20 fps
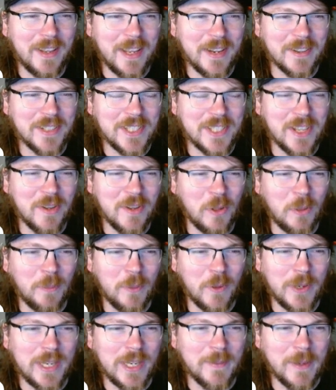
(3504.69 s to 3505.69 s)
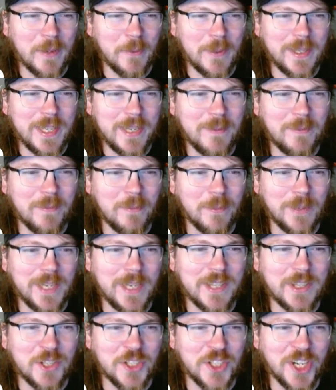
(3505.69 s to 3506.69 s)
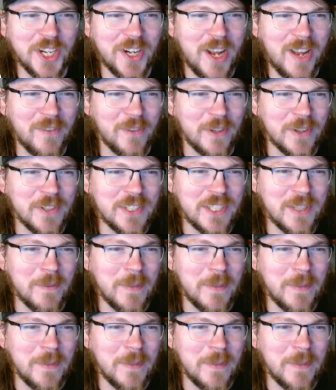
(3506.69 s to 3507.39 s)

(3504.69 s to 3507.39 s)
There's the whole point about we need the shut offers,